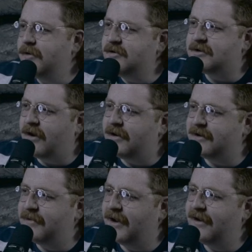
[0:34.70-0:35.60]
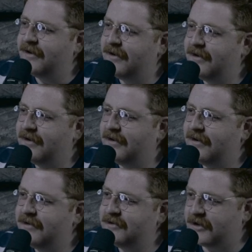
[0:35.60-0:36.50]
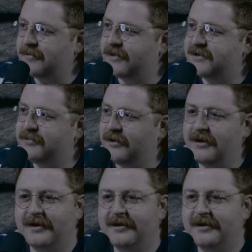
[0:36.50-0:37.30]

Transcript: man. are you talking about? You talking about this book?